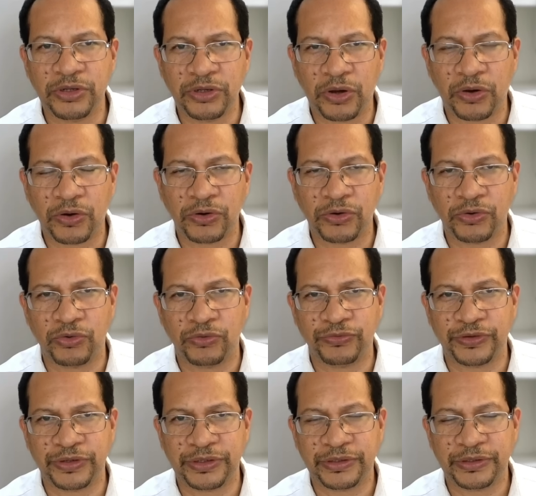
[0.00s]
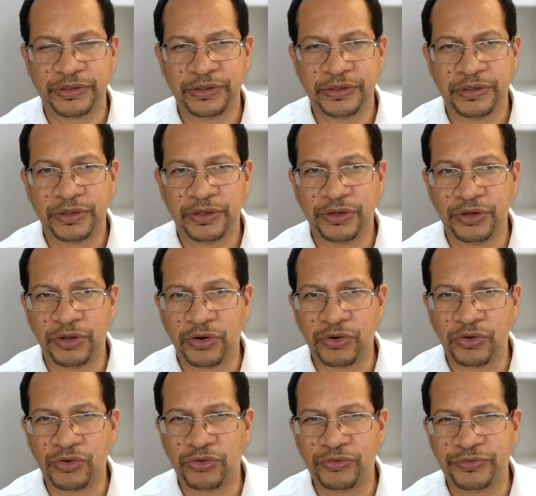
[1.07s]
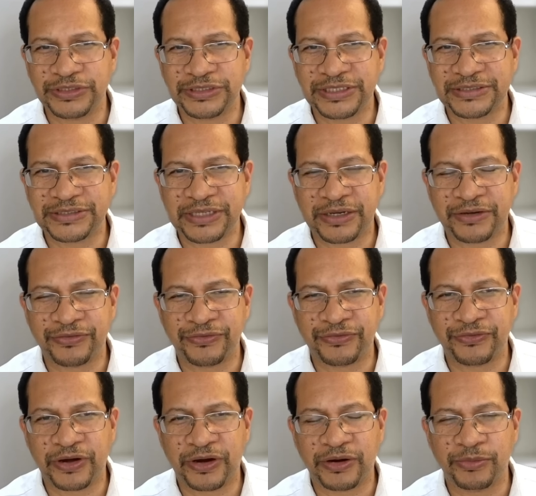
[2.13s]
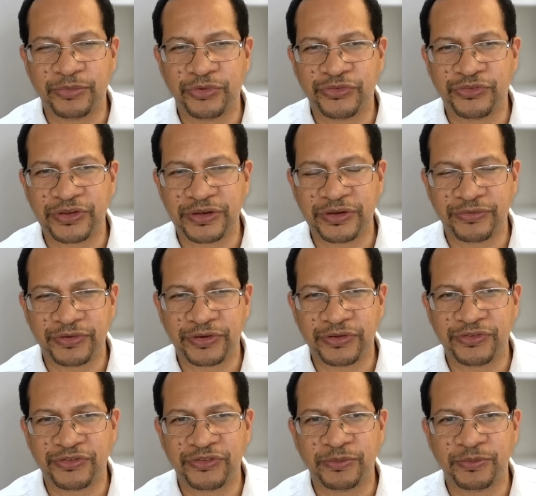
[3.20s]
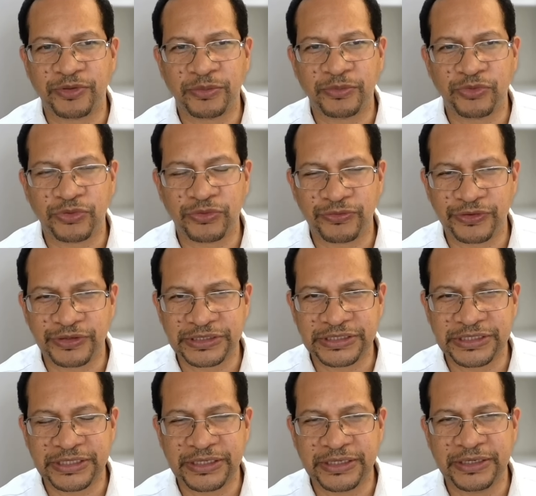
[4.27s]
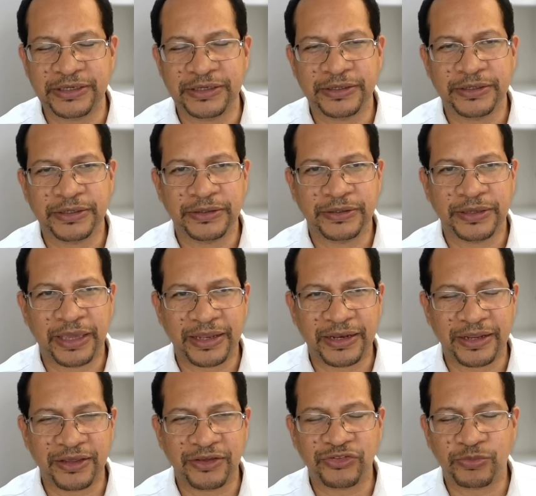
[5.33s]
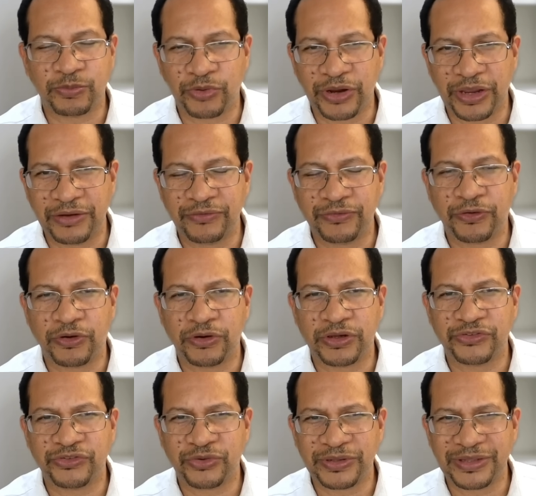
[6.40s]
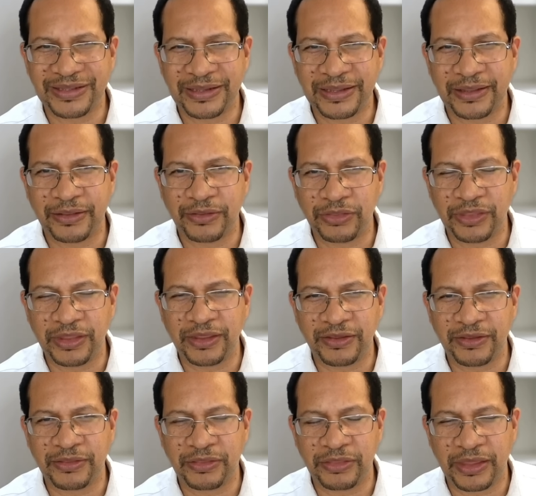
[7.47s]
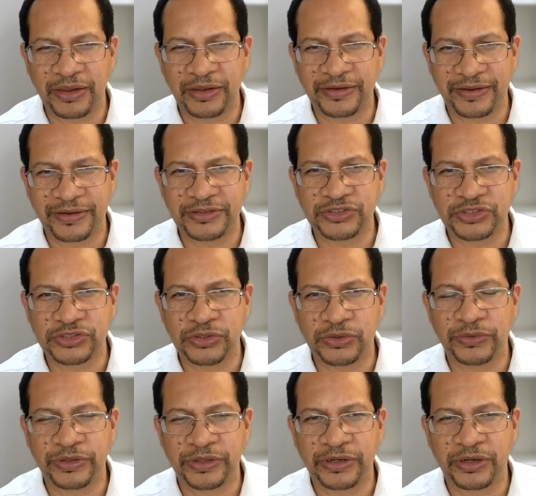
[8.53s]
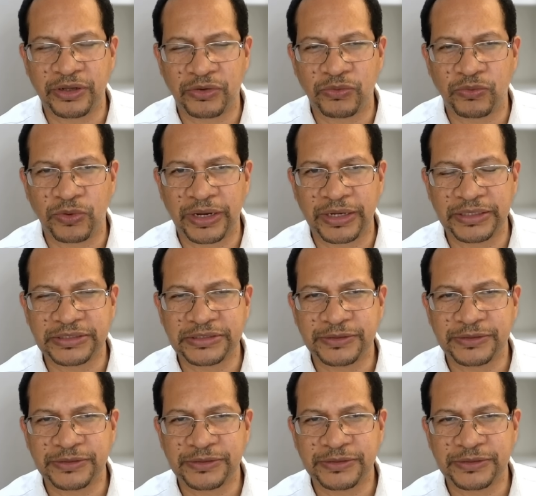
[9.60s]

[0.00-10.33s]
long COVID. Long COVID tends to have far more significant symptoms with fatigue, headaches, brain fog, and so on. They tend to know they are not right.